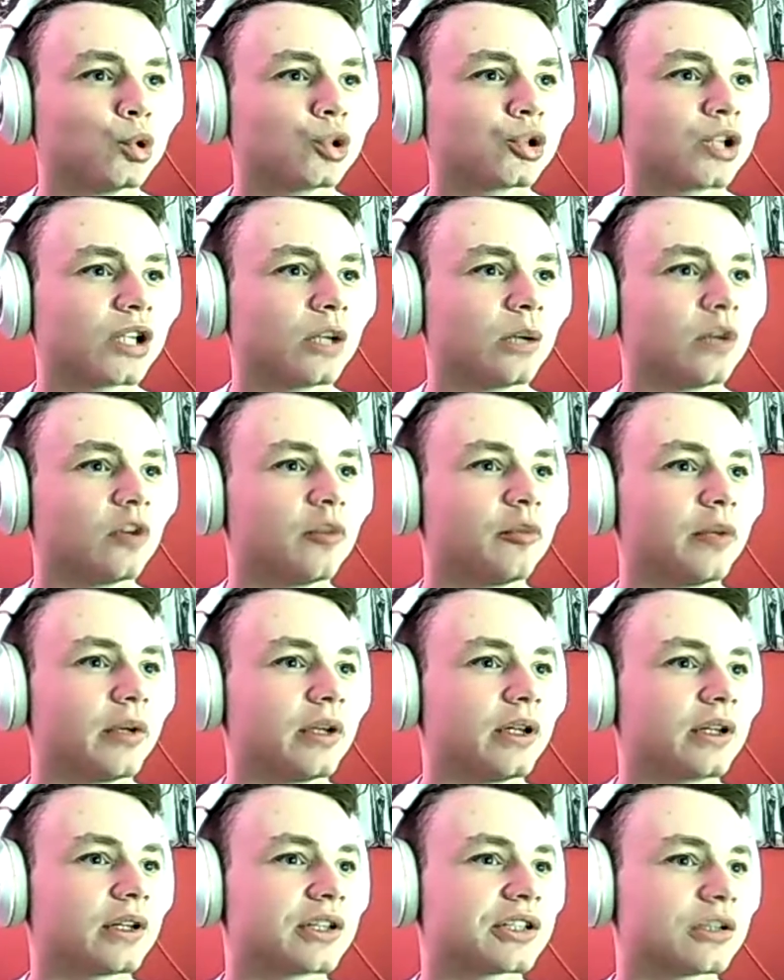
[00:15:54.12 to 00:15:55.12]
stay with
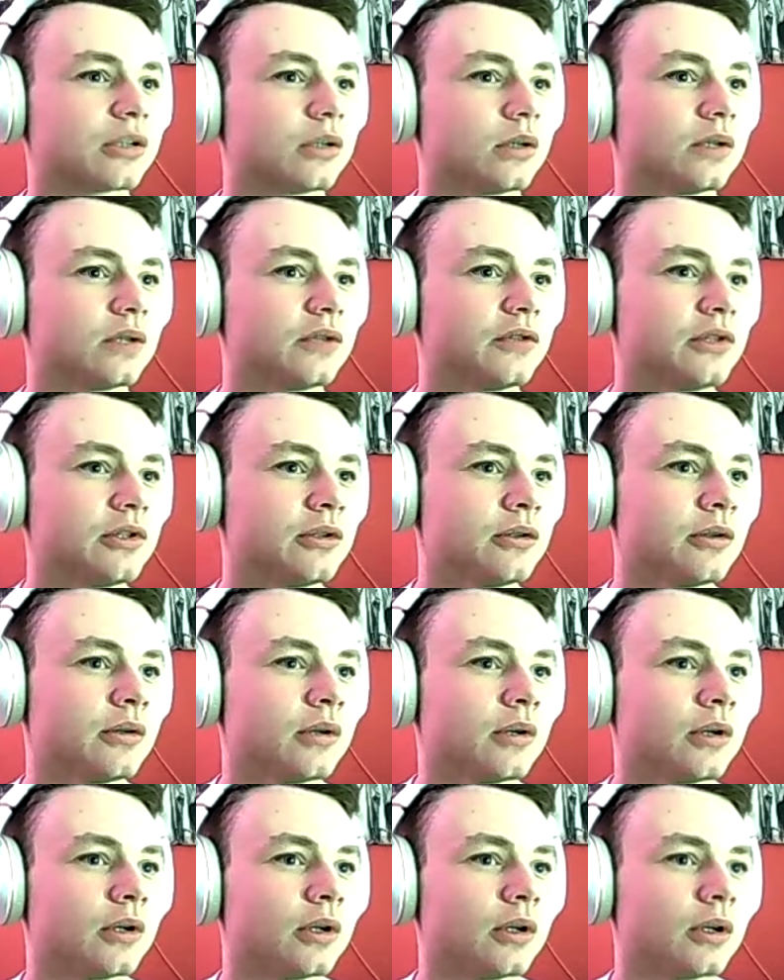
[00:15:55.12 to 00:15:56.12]
me. I still love you.
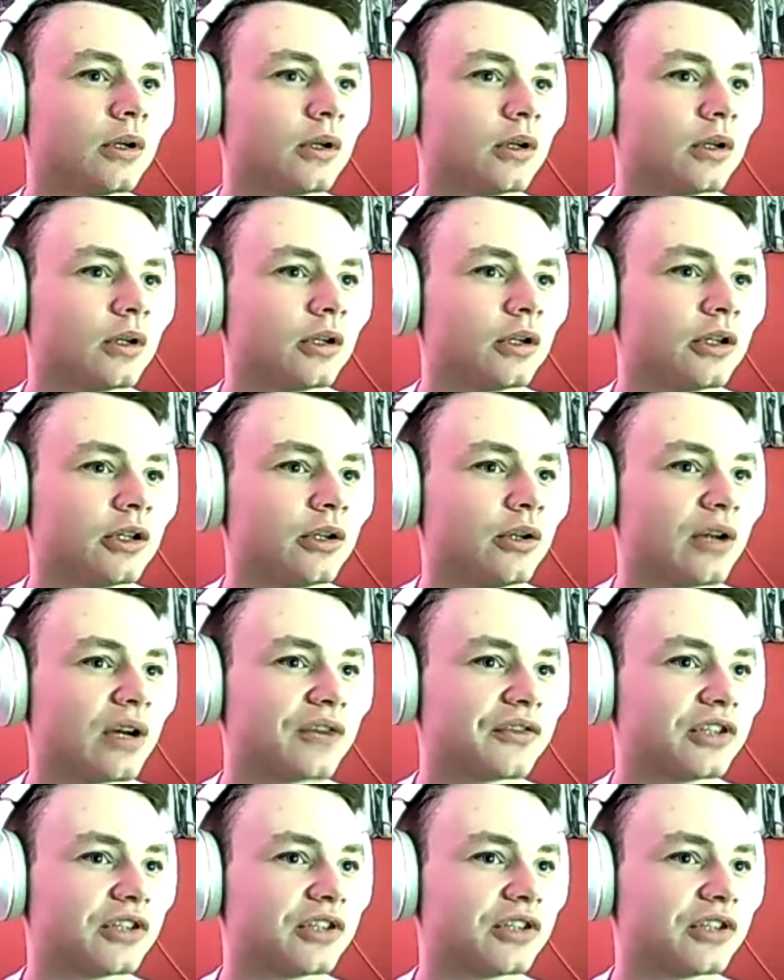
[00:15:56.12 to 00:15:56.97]
You have to